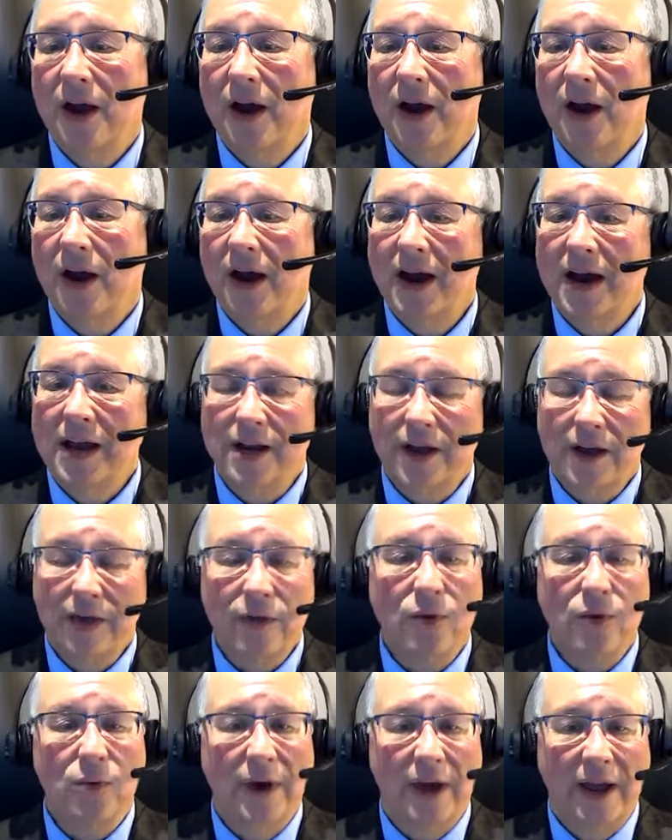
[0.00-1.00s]

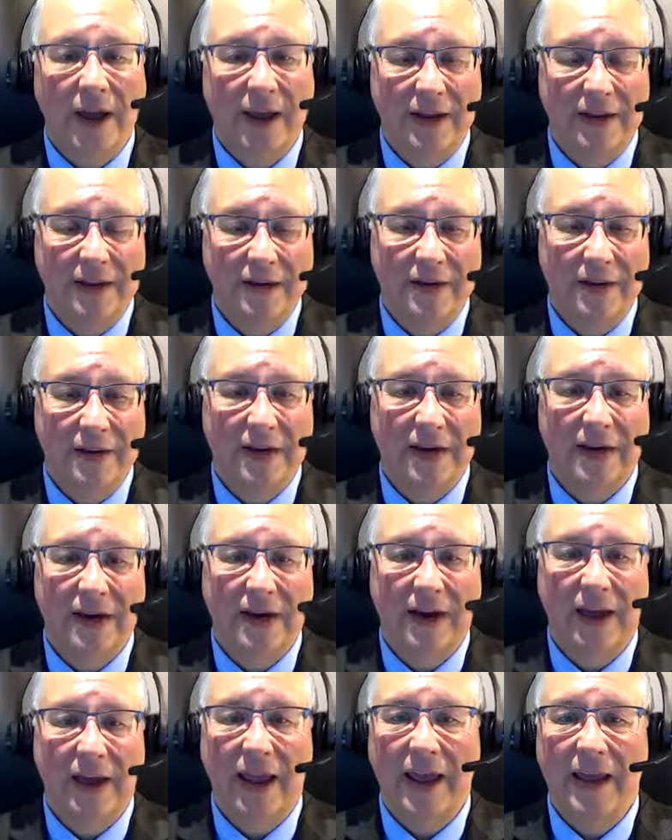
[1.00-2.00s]
Another way,
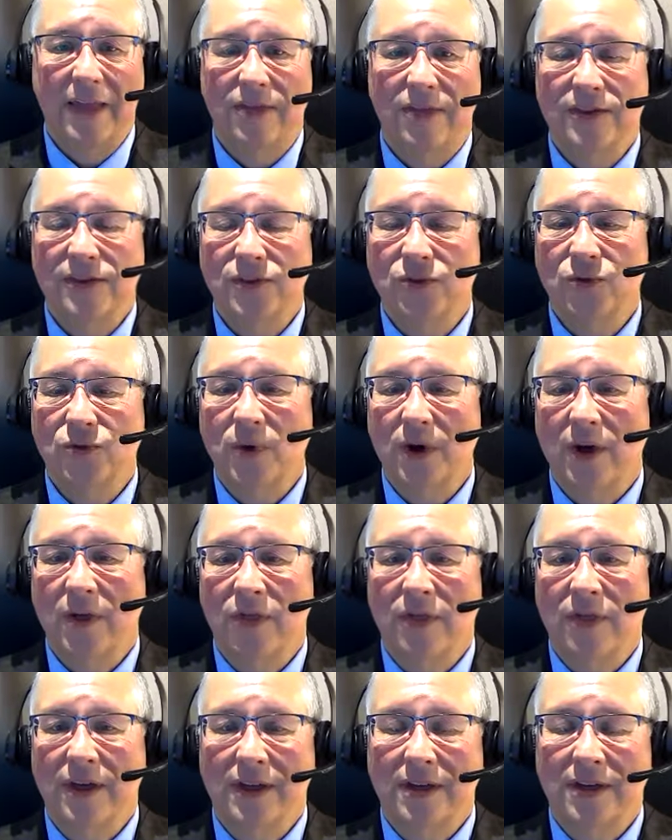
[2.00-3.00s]
and this is
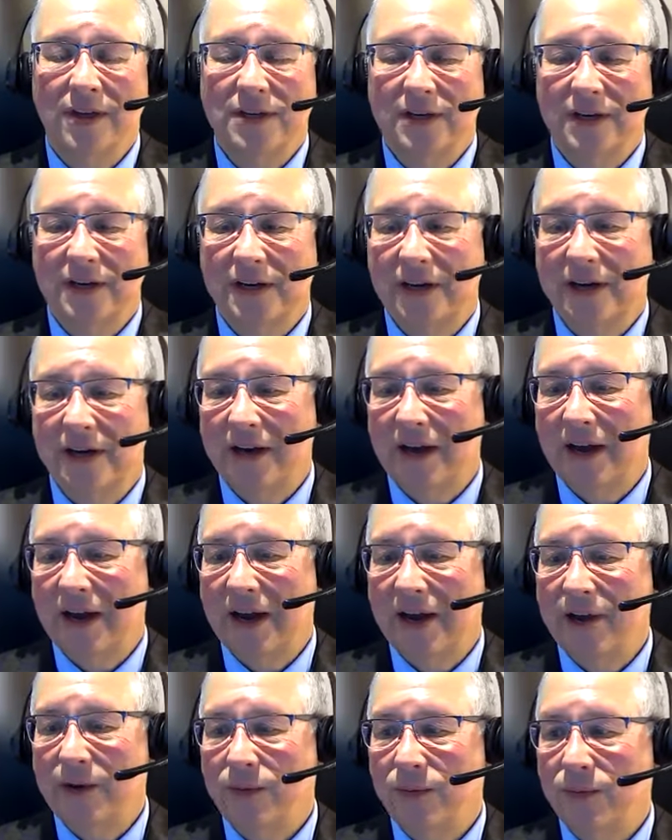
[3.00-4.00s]
one that
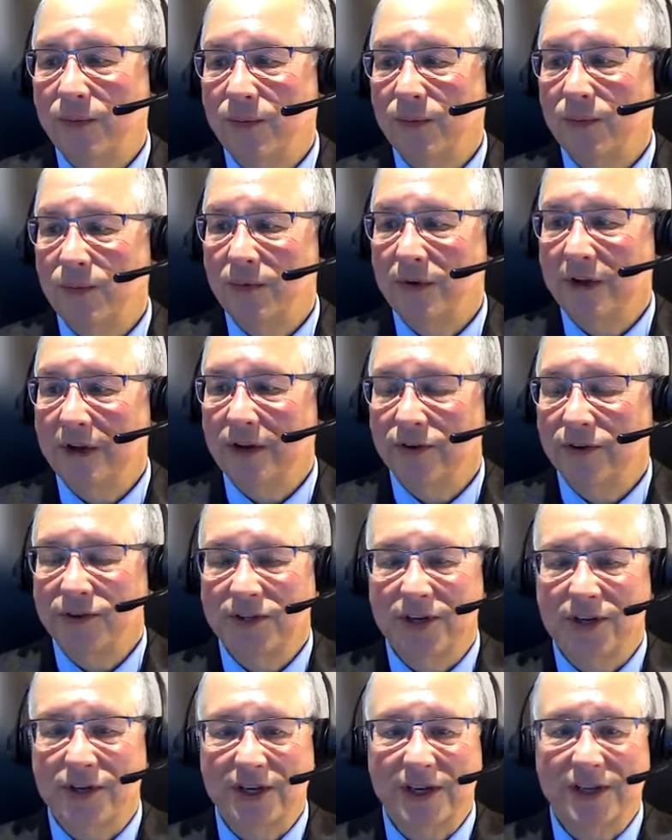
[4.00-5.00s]
I
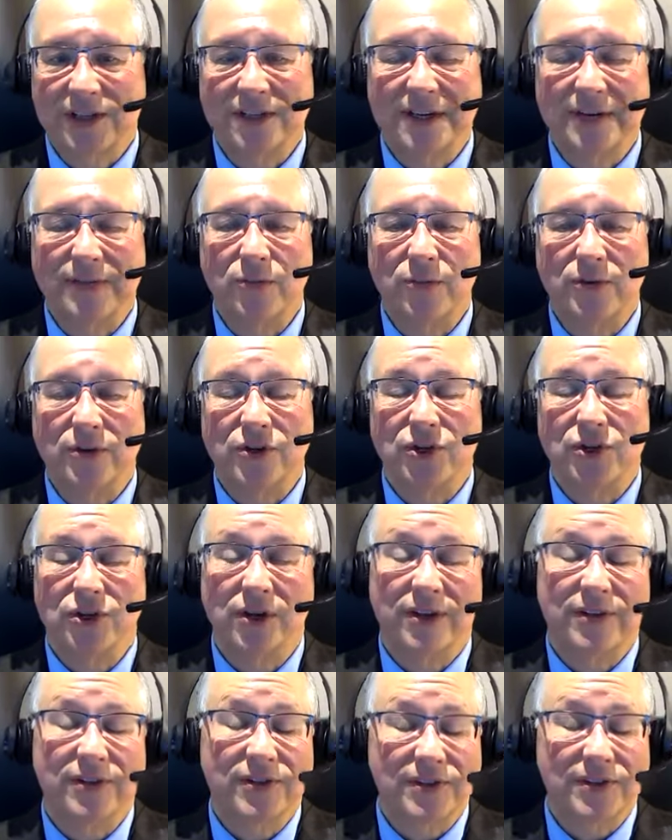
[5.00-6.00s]
suggest everyone should
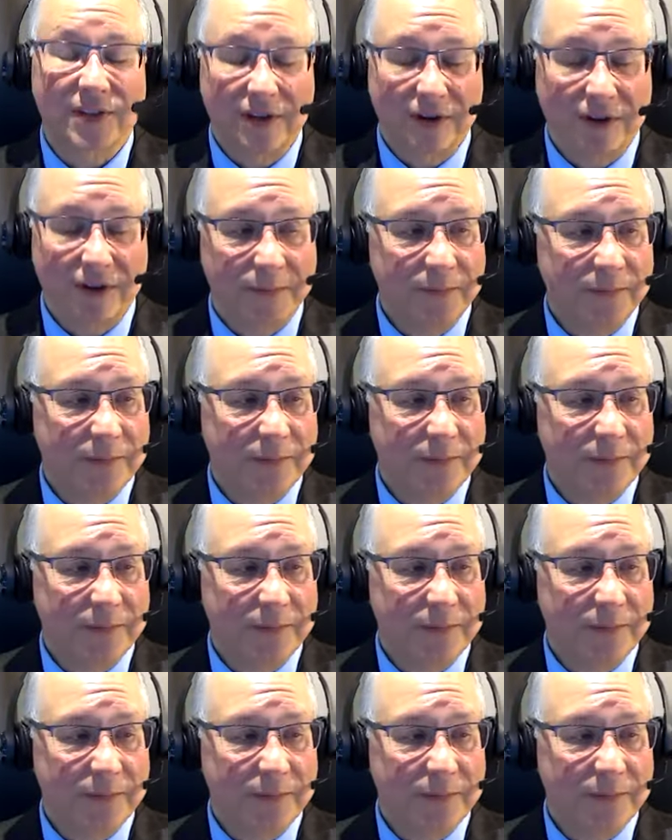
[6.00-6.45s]
consider,